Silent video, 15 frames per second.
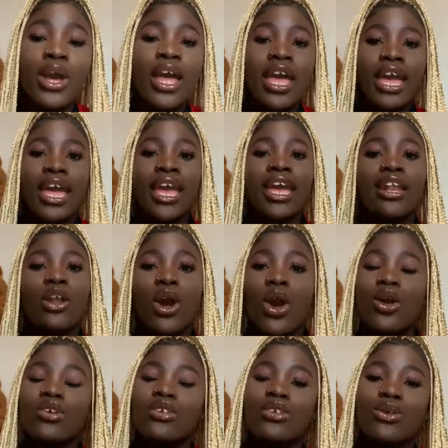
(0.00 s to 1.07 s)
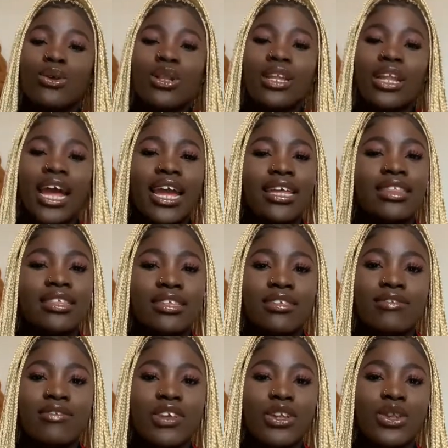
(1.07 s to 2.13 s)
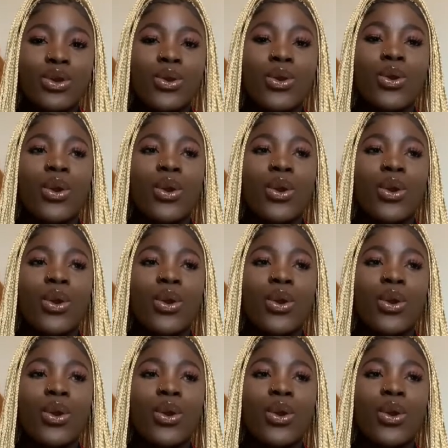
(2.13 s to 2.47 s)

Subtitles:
and also like this video,